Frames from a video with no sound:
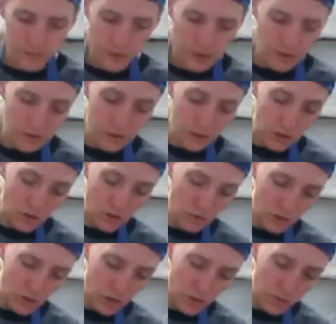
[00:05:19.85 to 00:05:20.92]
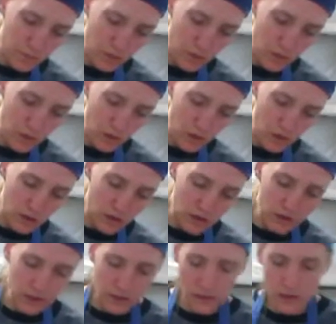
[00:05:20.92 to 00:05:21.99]
and don't drop any water
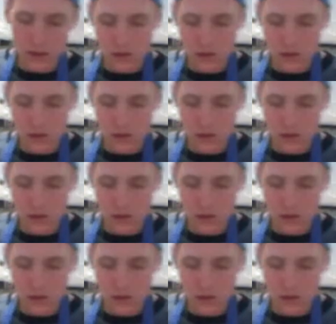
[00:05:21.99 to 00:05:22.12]
in.